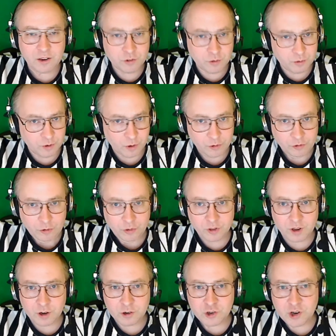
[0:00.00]
issue noticed during the
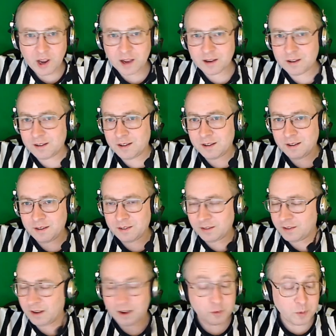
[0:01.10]
gear check, as I
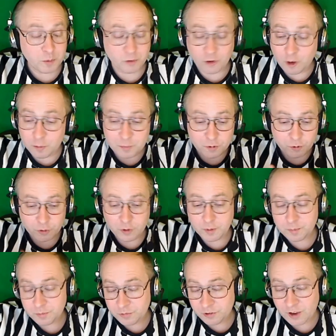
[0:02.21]
said, has to be resolved before the
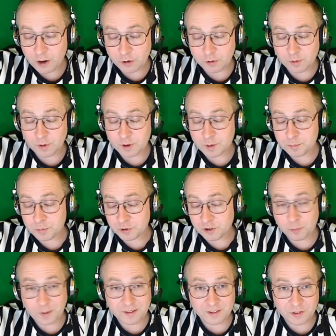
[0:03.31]
skater
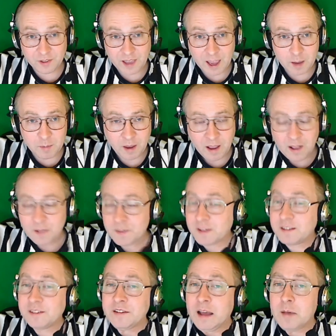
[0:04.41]
participates in the game. That
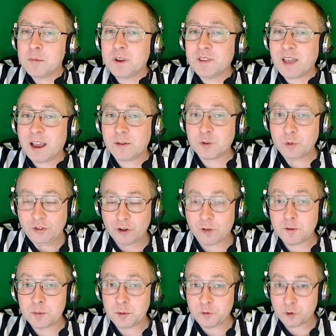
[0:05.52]
does not mean they have to resolve
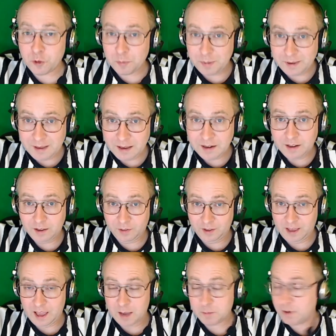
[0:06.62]
it before the beginning of the
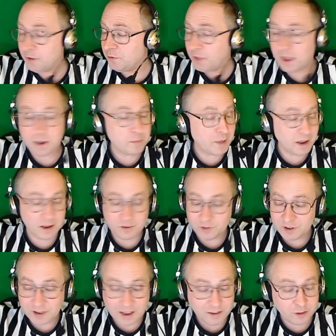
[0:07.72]
game. If
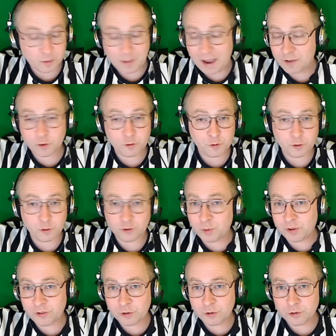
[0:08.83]
it takes them after first
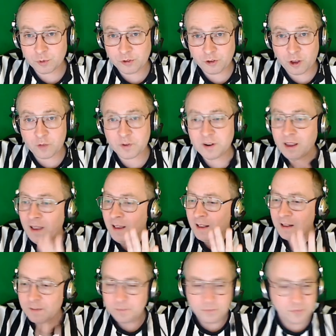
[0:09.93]
whistle to resolve it,
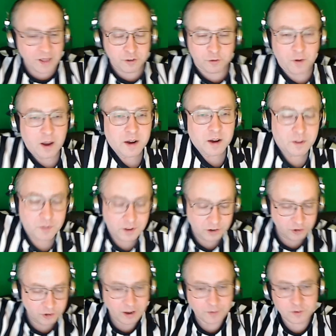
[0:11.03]
that's fine. They
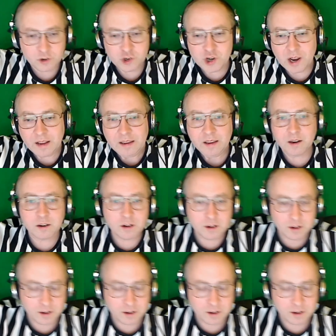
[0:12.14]
just have to check in